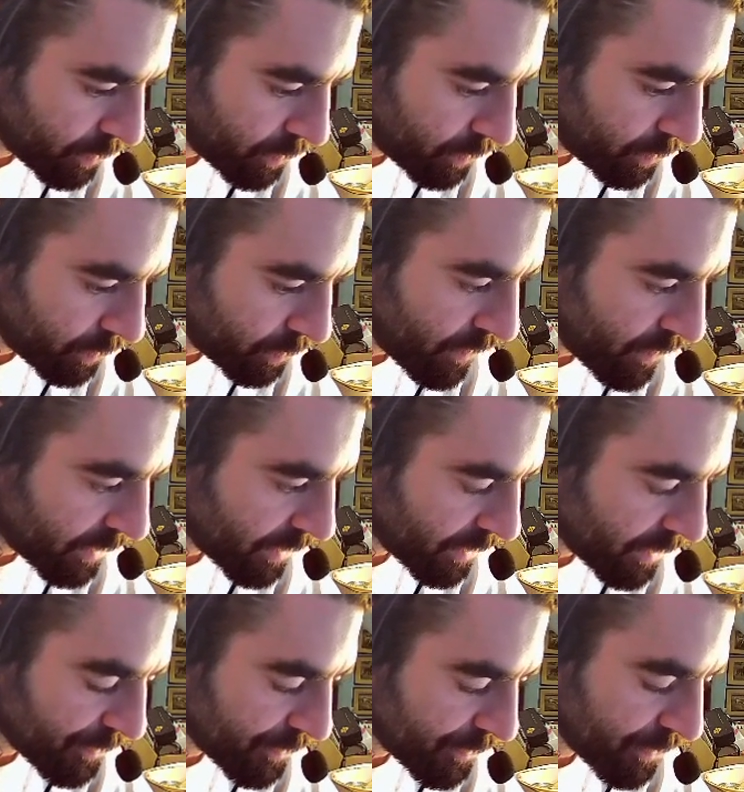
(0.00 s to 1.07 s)
don't want to go
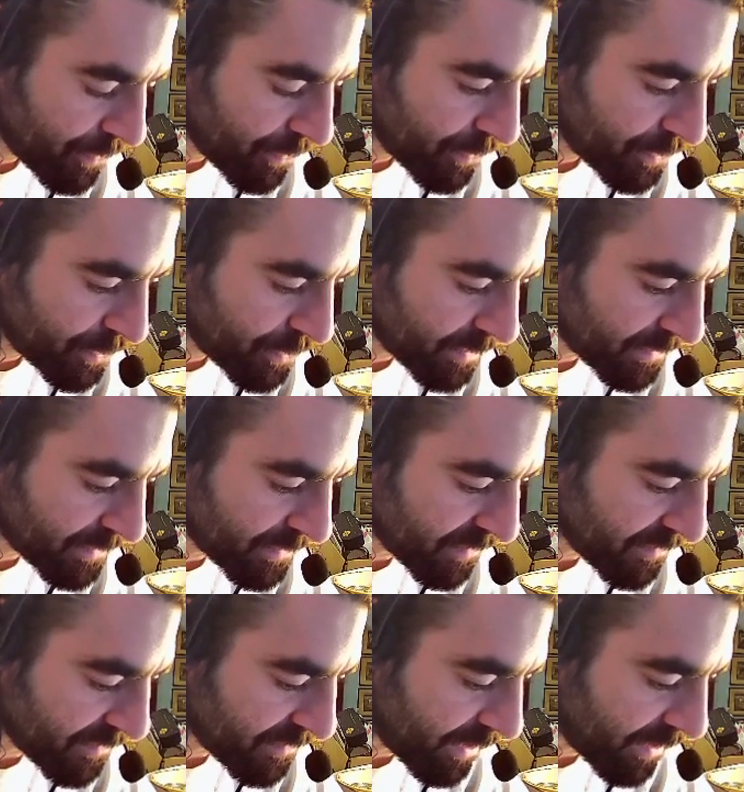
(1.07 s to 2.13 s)
too
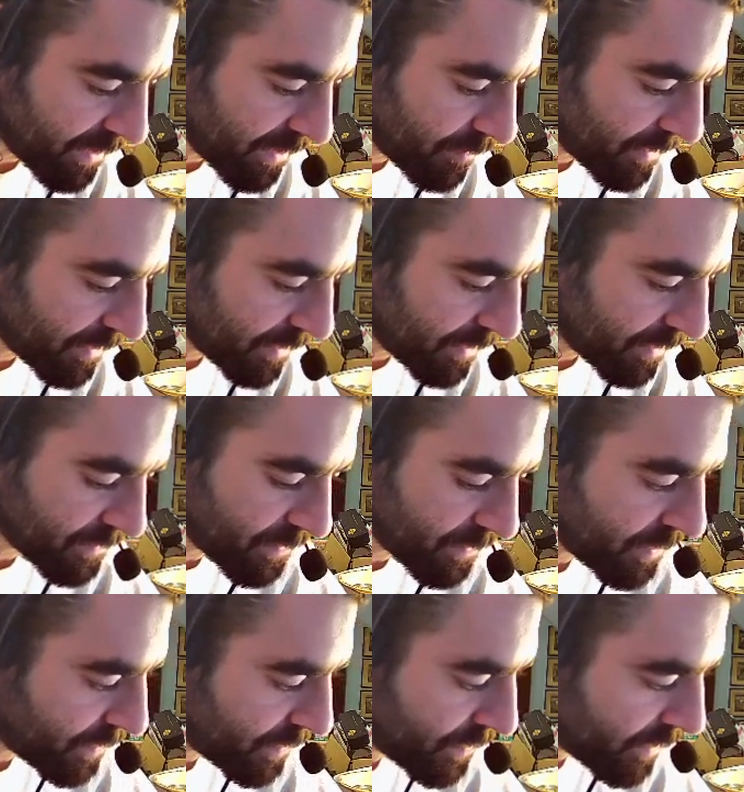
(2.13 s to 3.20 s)
specific because we
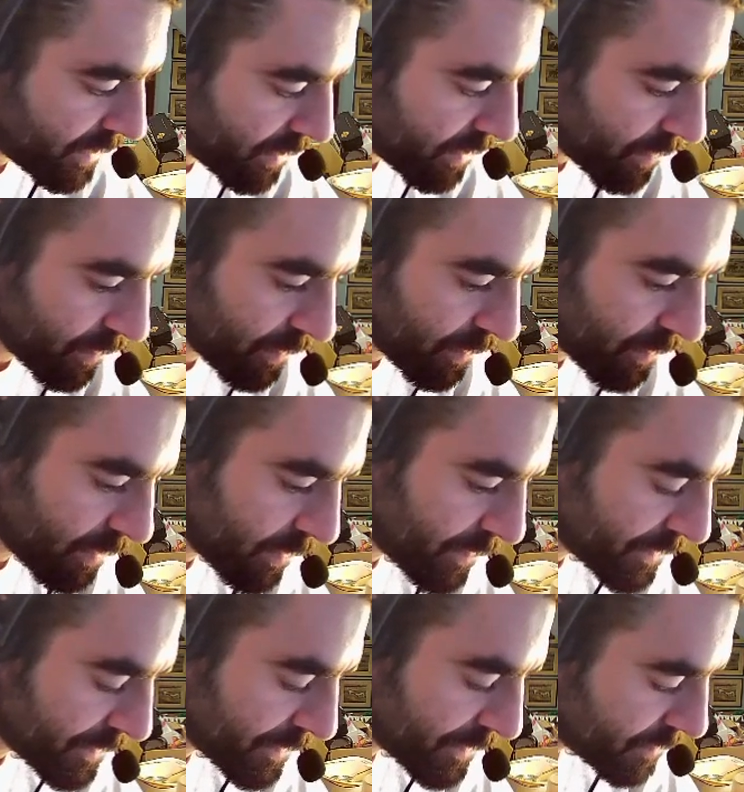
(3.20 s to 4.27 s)
don't know. We can
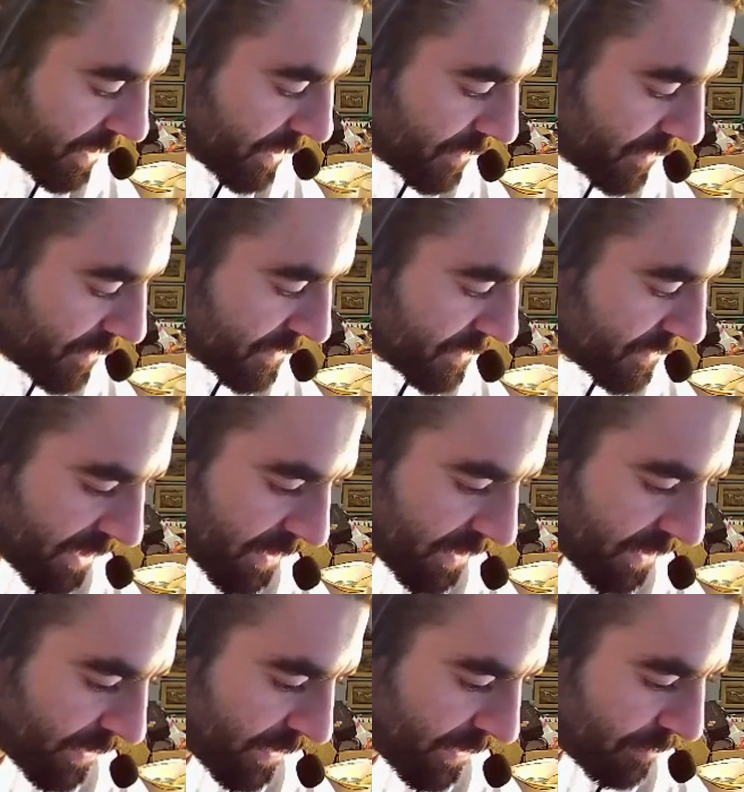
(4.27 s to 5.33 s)
always make a mistake. We
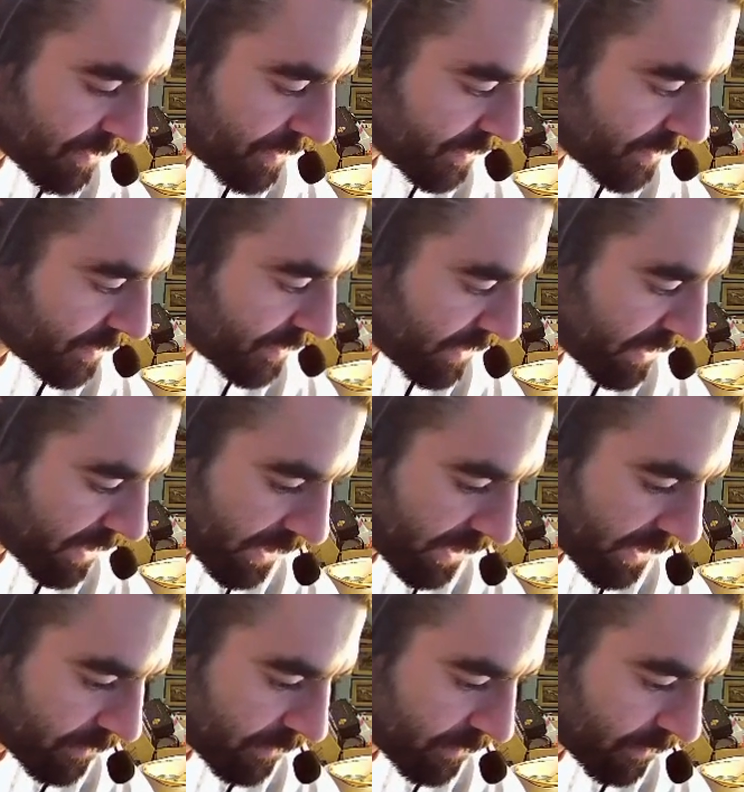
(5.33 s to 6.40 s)
ain't
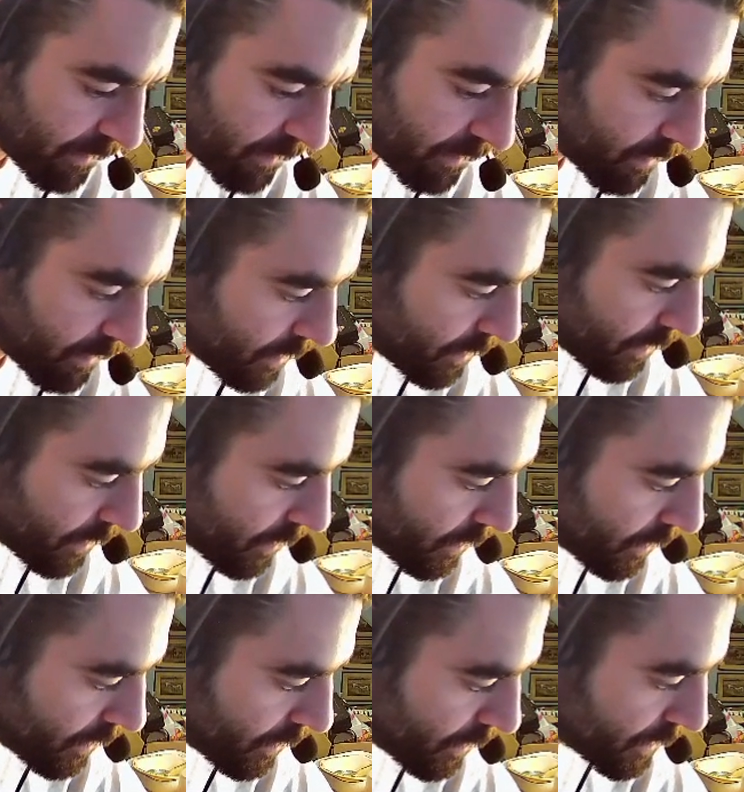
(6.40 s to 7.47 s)
perfect.
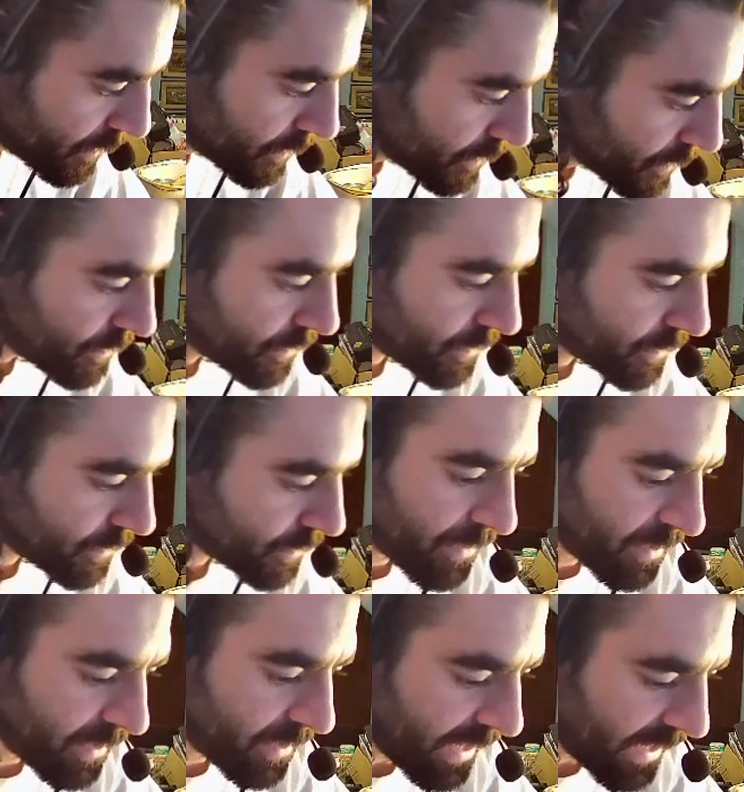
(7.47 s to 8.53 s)
So the
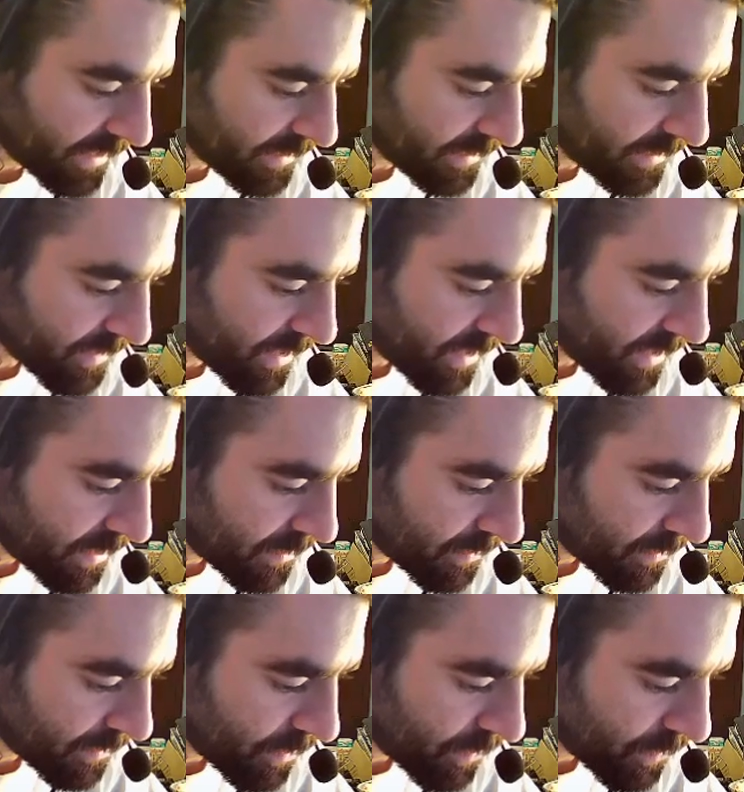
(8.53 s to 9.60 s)
nason
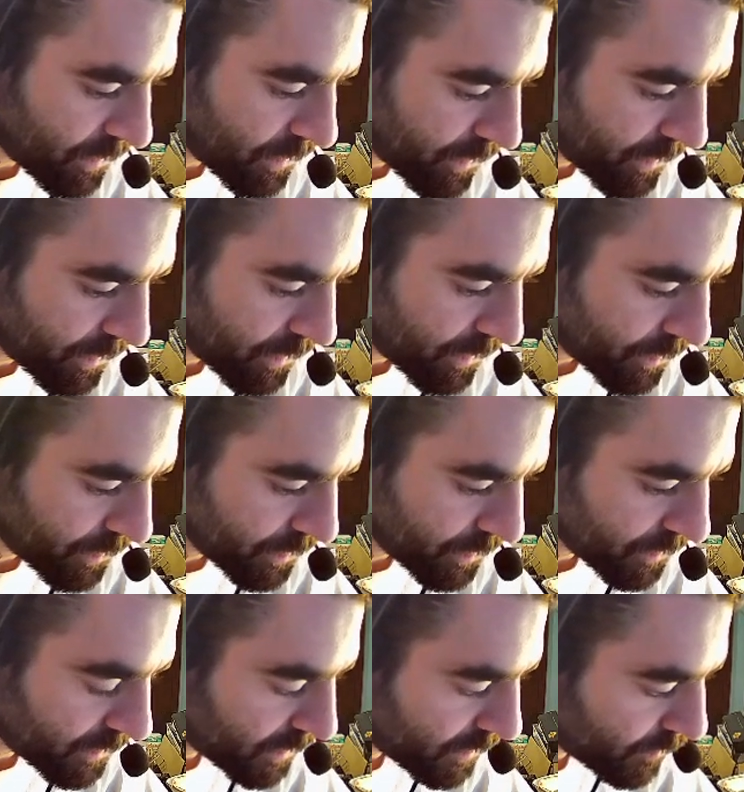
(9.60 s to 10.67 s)

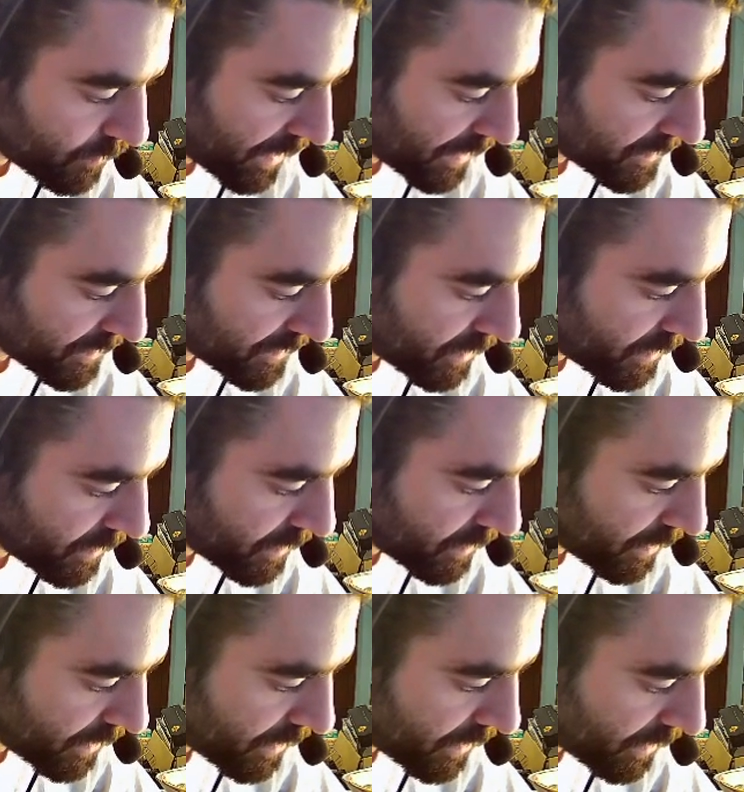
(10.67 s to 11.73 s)
goes
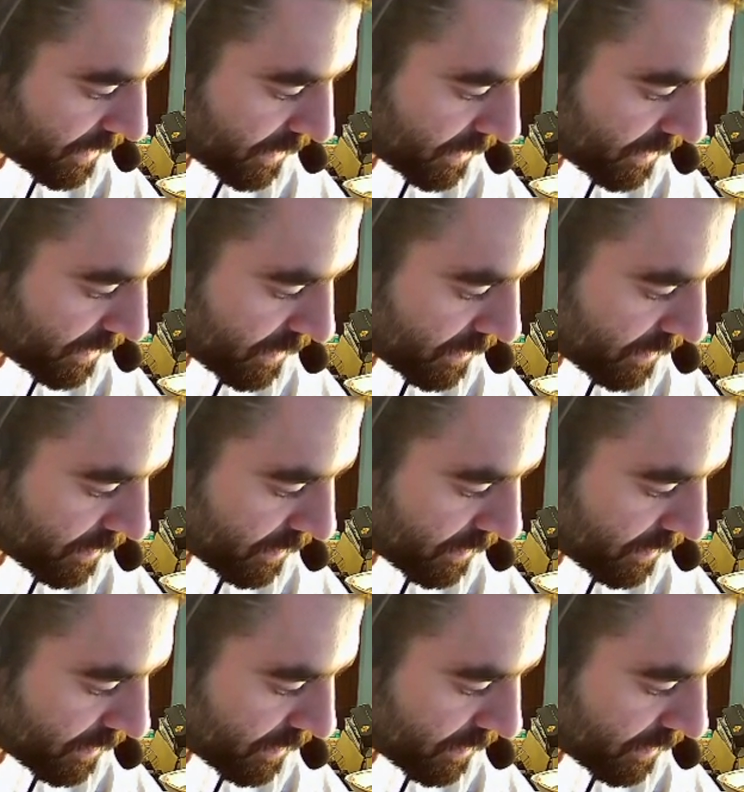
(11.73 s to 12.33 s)
basically